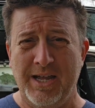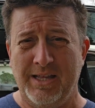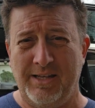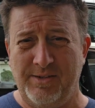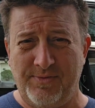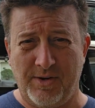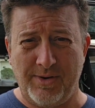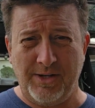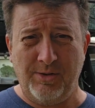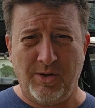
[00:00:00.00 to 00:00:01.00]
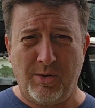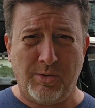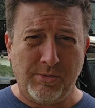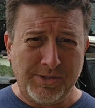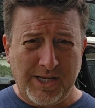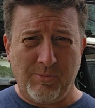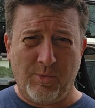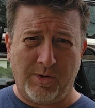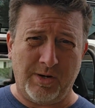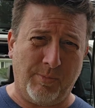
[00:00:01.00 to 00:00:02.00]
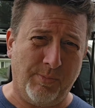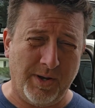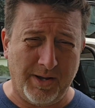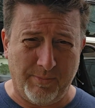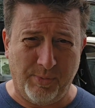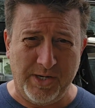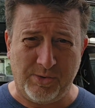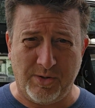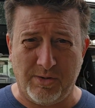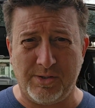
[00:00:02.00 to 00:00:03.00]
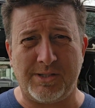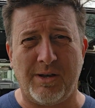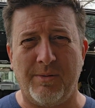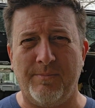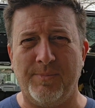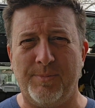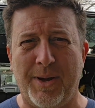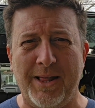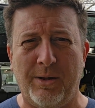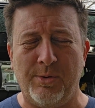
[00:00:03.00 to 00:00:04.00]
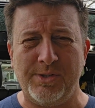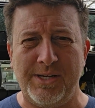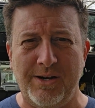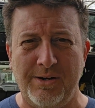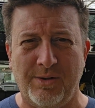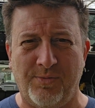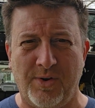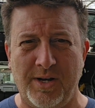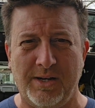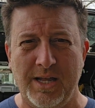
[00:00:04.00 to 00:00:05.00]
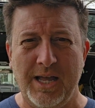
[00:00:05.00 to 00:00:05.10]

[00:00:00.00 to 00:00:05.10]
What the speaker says: These fit right through the holes, and we're going to pre-drill some pilot holes there in the front